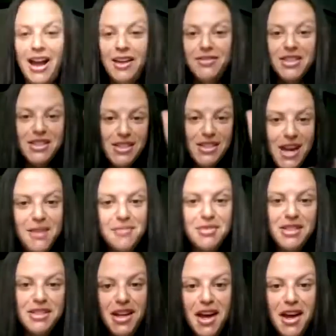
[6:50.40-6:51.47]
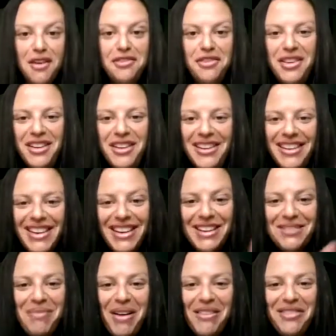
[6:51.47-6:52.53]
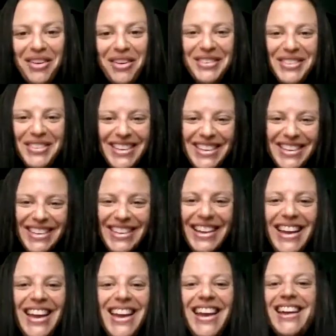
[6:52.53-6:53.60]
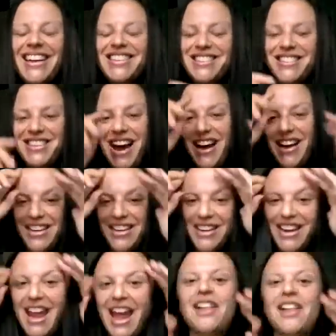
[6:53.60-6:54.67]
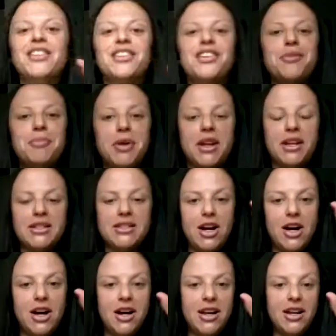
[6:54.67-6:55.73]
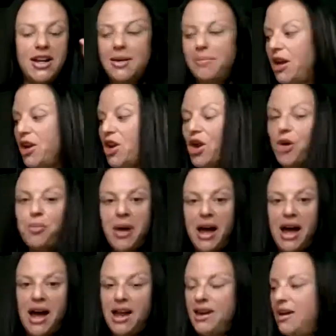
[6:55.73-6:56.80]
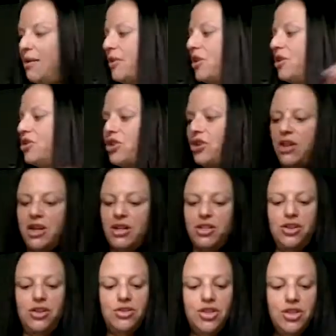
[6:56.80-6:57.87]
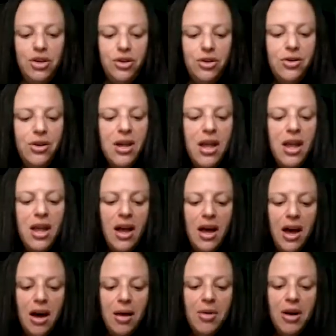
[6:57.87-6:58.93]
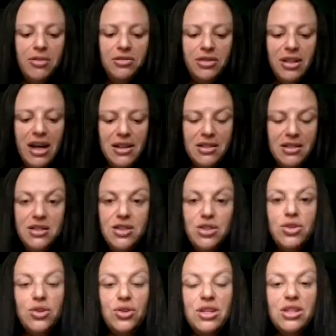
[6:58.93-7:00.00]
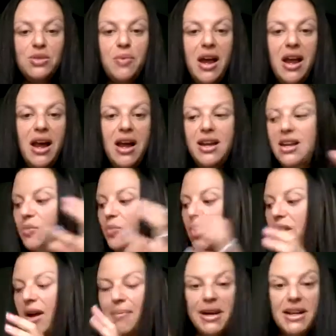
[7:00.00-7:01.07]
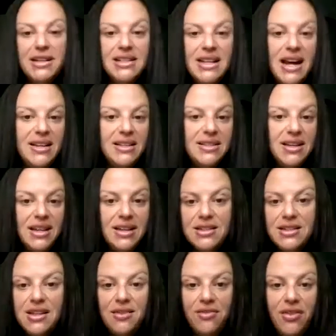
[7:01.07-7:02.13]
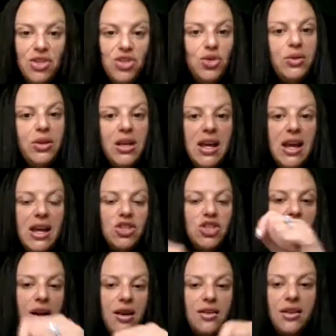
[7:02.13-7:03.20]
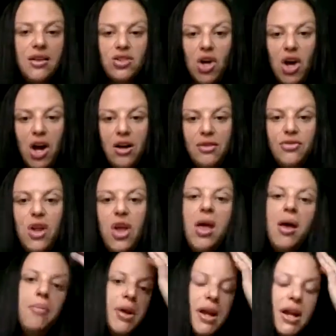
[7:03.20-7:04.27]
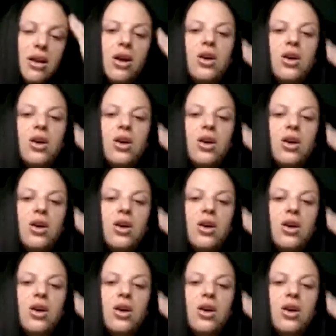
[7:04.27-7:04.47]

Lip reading: have the same stuff in my phone. It's not in a calendar, but it's on in my notepad, and I'm going to show that to you too, of lists. So this way I can work at my desk and see it visually and check things off, but I can